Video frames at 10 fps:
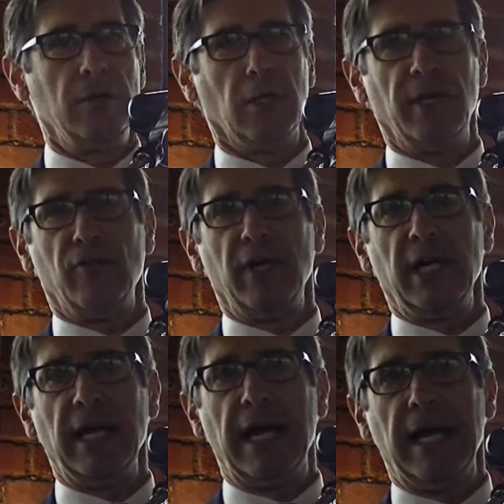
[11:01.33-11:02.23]

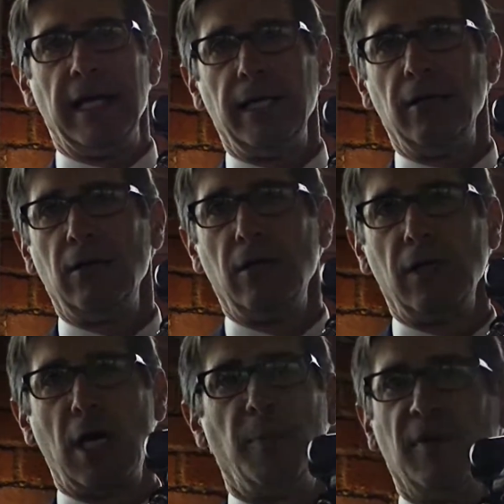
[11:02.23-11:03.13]
delivering a
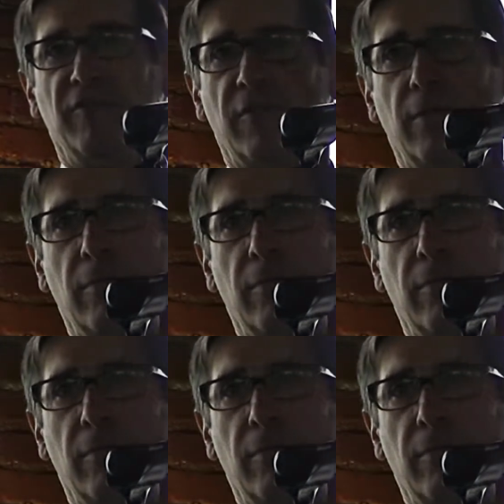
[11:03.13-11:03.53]
couple of